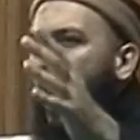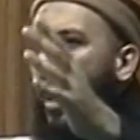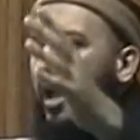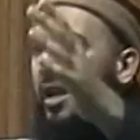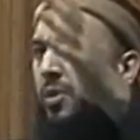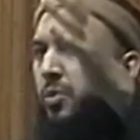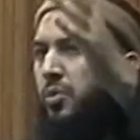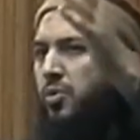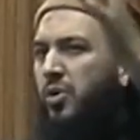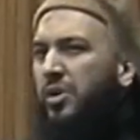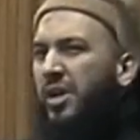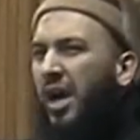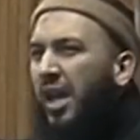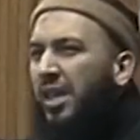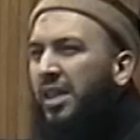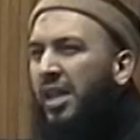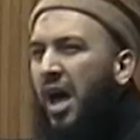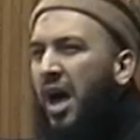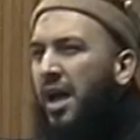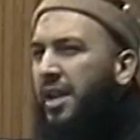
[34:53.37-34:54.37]
and he would look at
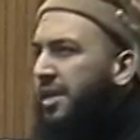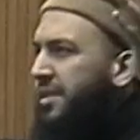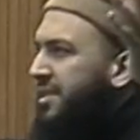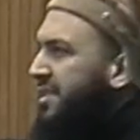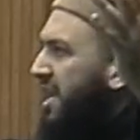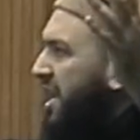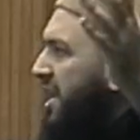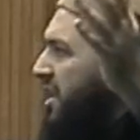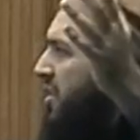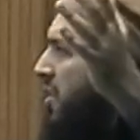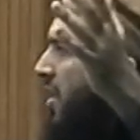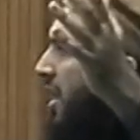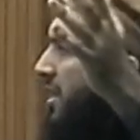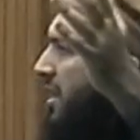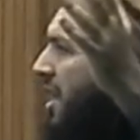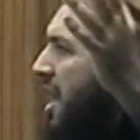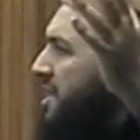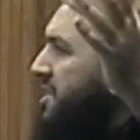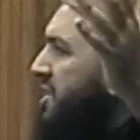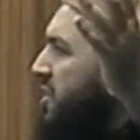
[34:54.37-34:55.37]
Allah and he'd say, you know,
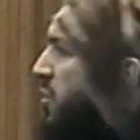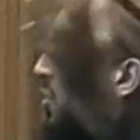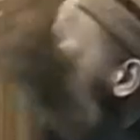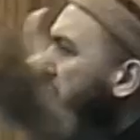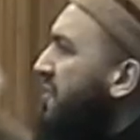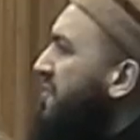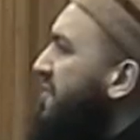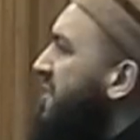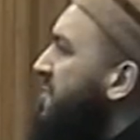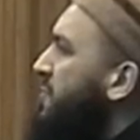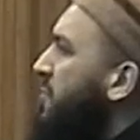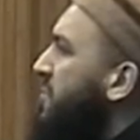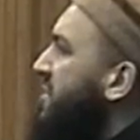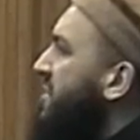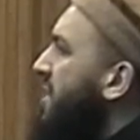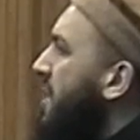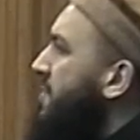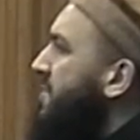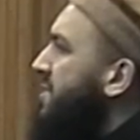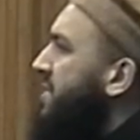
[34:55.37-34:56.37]
Allah is the Lord of these
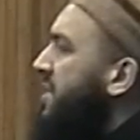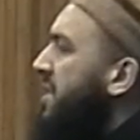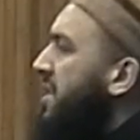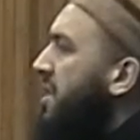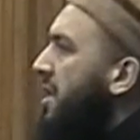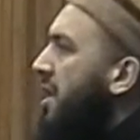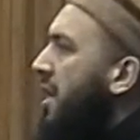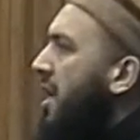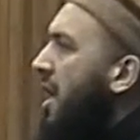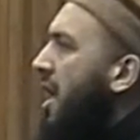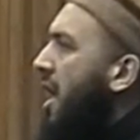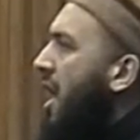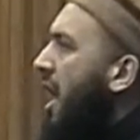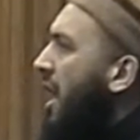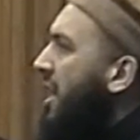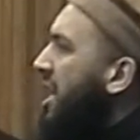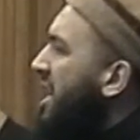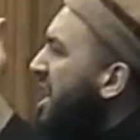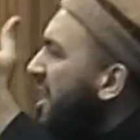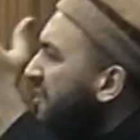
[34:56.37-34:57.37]
Muslims,
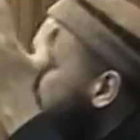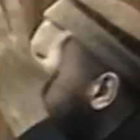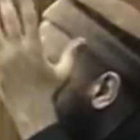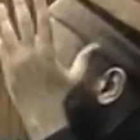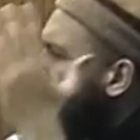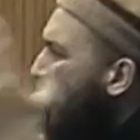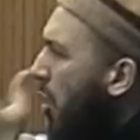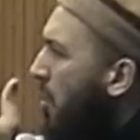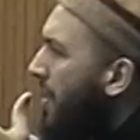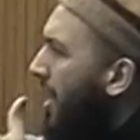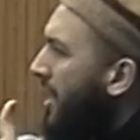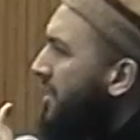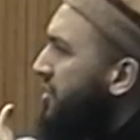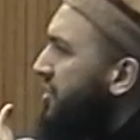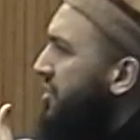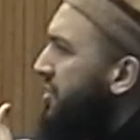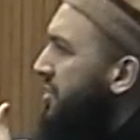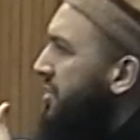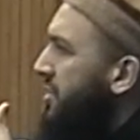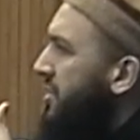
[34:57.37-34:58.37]
and he loves them so
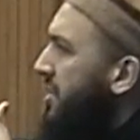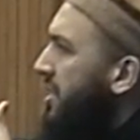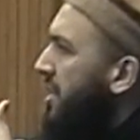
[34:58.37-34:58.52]
much.